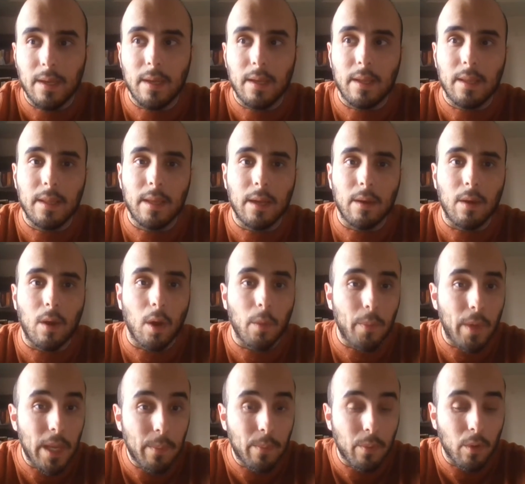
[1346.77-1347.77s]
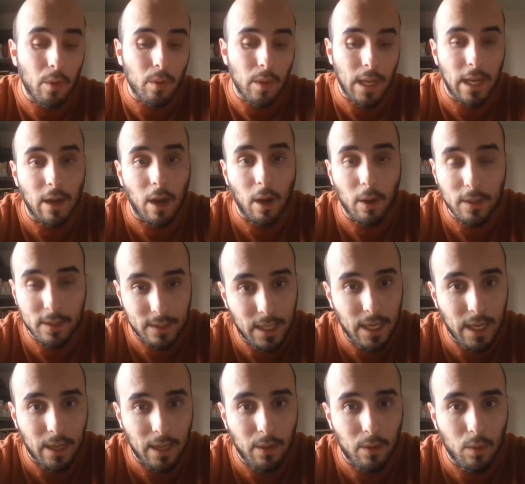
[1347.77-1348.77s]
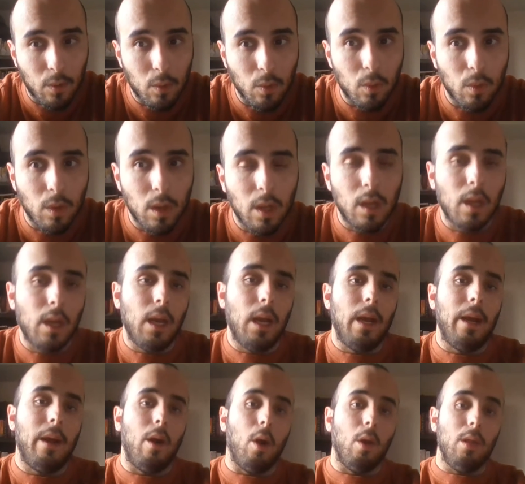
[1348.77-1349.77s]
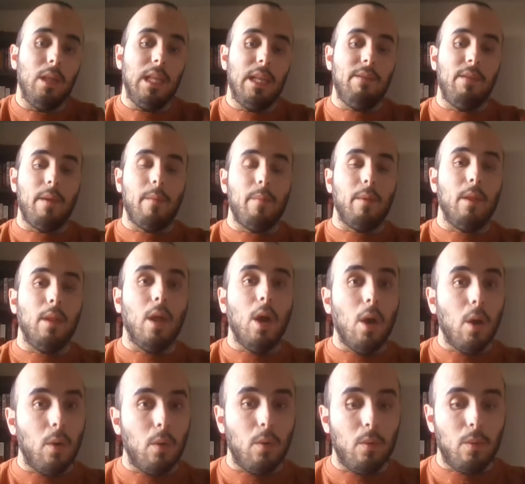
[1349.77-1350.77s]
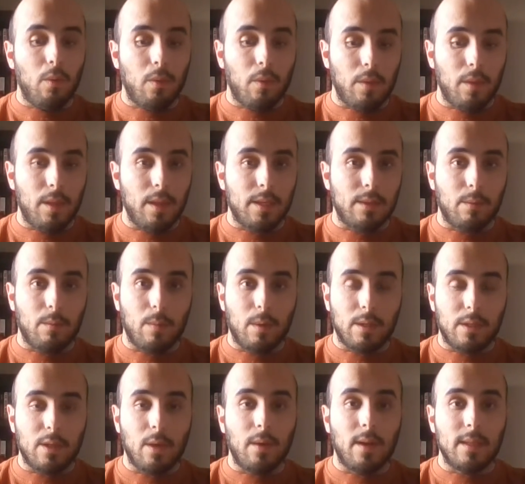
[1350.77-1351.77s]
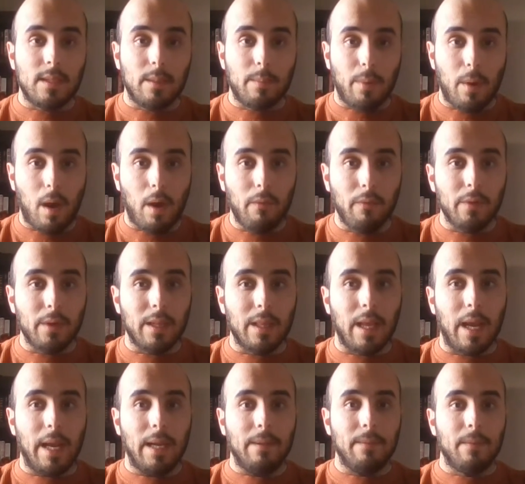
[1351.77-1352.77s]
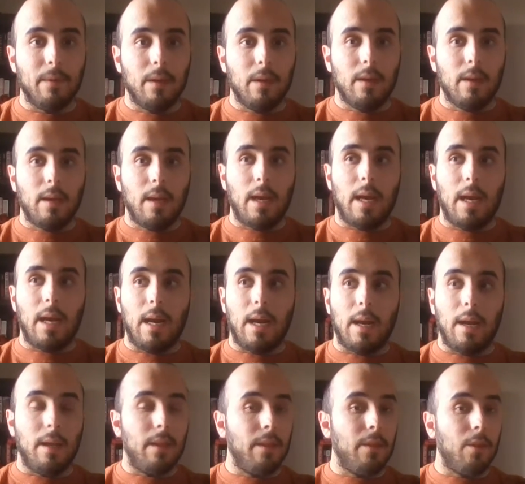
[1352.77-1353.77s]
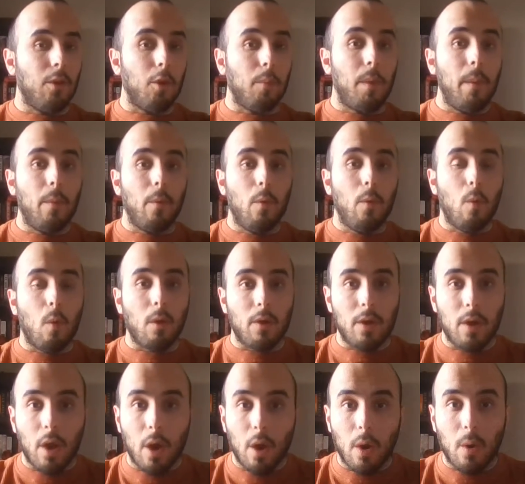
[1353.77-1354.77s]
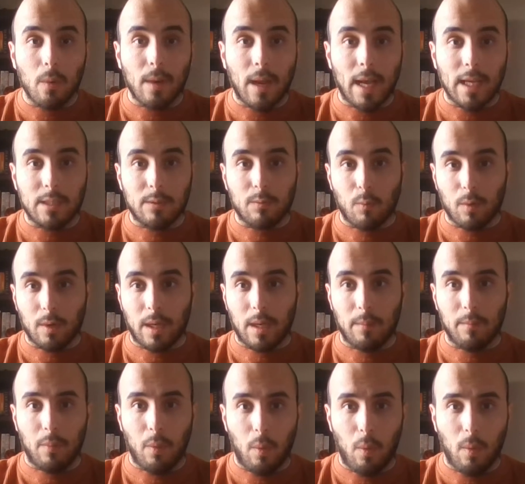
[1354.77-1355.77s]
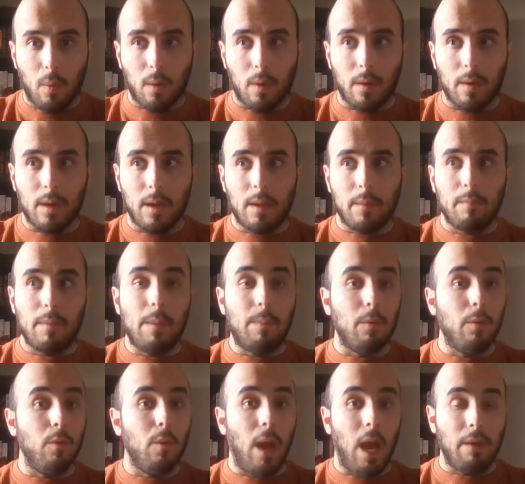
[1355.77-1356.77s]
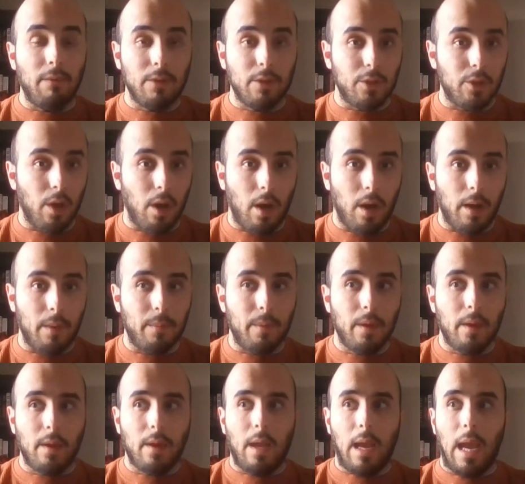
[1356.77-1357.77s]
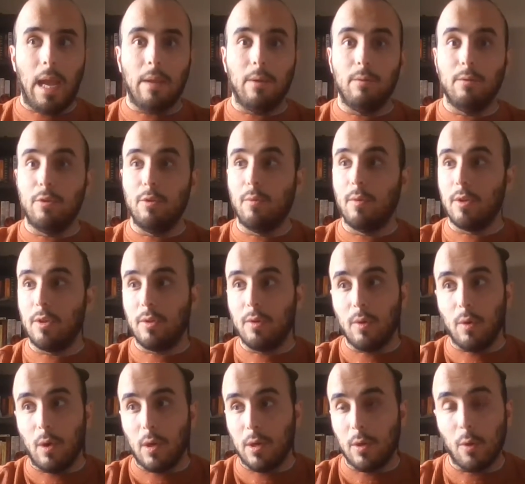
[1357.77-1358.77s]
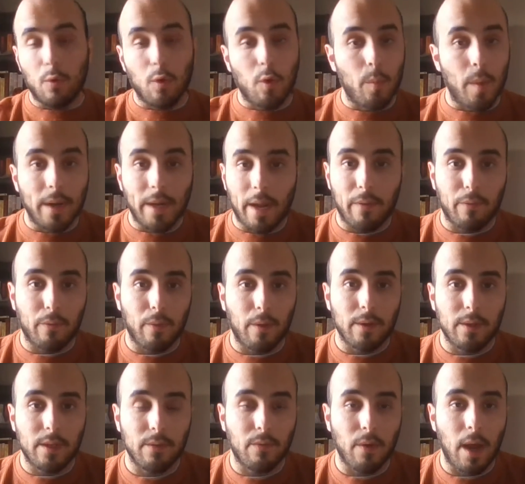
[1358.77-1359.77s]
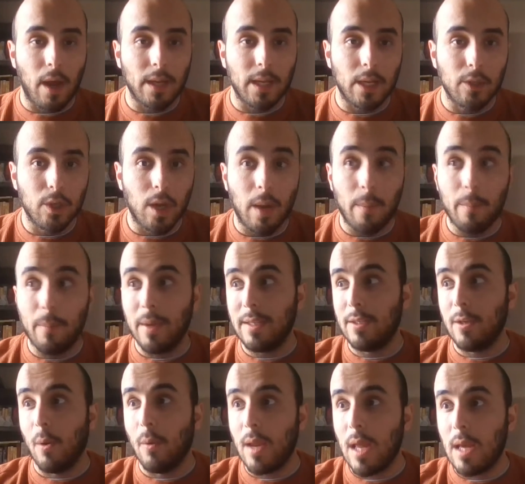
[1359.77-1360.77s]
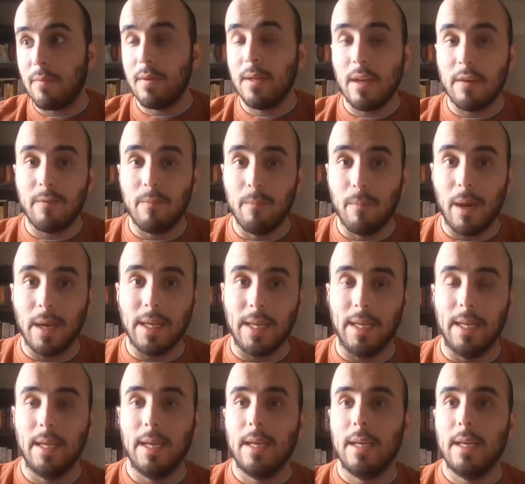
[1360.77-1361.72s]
There are people in our city who are living below this, what's known as the poverty line. There are people who are known as working poor, people who have a job and who go to a Monday to Friday job, but don't have enough money